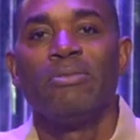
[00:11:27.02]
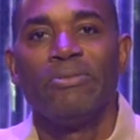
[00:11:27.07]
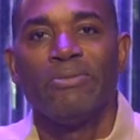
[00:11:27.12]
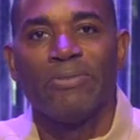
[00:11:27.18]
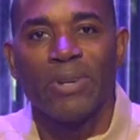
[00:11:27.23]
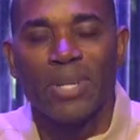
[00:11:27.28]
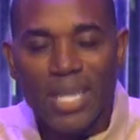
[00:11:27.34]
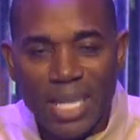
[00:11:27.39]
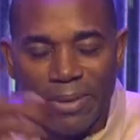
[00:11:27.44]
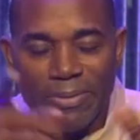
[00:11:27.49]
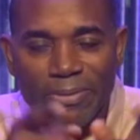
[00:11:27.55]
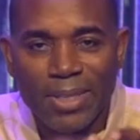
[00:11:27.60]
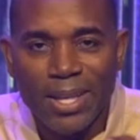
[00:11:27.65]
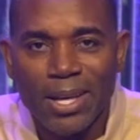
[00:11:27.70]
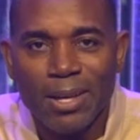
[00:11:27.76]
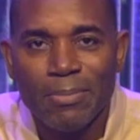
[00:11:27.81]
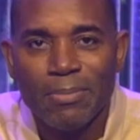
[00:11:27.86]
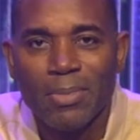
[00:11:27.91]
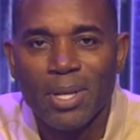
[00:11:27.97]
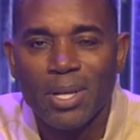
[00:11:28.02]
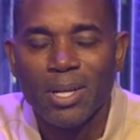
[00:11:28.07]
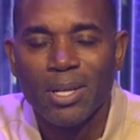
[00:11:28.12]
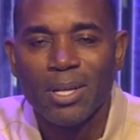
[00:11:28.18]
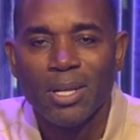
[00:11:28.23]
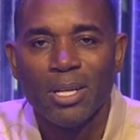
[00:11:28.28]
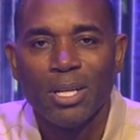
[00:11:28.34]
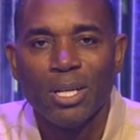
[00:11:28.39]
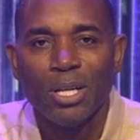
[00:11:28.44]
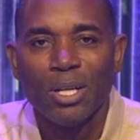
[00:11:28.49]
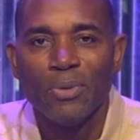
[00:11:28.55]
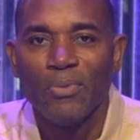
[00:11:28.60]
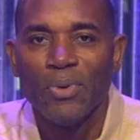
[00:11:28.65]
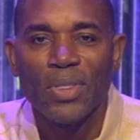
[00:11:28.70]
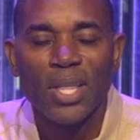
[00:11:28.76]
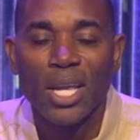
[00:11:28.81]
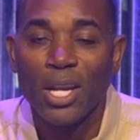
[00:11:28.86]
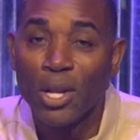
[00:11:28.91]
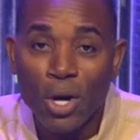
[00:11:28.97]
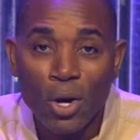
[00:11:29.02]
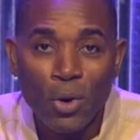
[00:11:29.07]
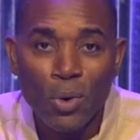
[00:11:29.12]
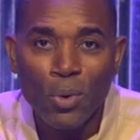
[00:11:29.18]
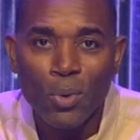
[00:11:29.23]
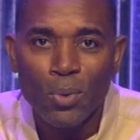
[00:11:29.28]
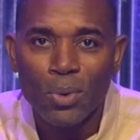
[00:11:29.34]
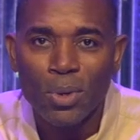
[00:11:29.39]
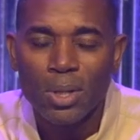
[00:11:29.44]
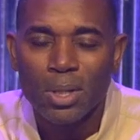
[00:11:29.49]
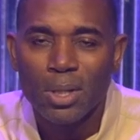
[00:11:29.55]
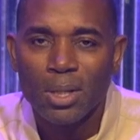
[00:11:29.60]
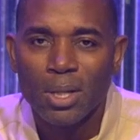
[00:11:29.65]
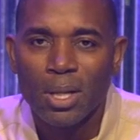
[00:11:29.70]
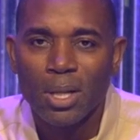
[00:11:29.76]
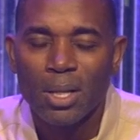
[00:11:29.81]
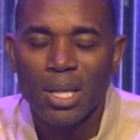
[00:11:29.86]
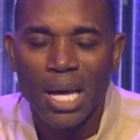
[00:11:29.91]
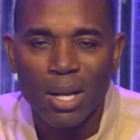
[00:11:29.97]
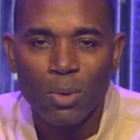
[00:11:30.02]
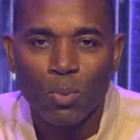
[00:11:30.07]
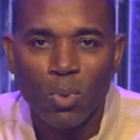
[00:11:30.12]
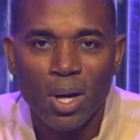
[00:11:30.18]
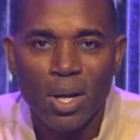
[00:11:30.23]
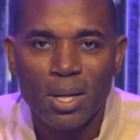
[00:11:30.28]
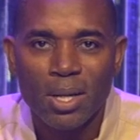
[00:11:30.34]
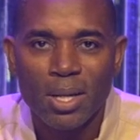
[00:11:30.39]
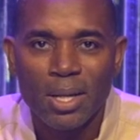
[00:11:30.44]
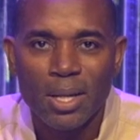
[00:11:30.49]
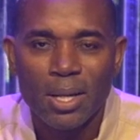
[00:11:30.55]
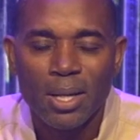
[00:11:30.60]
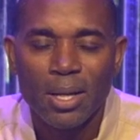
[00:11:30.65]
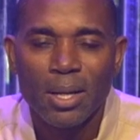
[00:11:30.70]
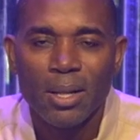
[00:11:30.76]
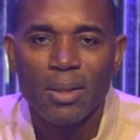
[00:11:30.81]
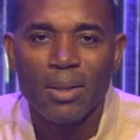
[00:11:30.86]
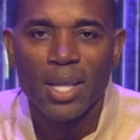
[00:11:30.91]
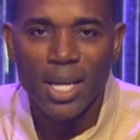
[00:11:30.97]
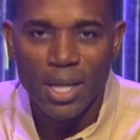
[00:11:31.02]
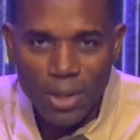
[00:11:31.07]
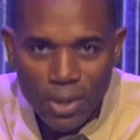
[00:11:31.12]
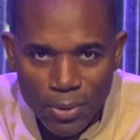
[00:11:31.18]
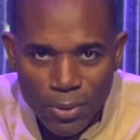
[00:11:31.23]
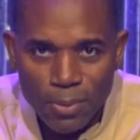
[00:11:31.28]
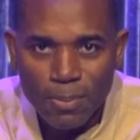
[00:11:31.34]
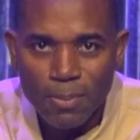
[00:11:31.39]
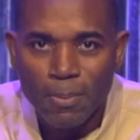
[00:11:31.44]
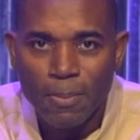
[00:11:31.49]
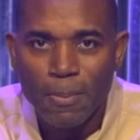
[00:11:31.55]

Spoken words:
forgive them, for they know not what they do.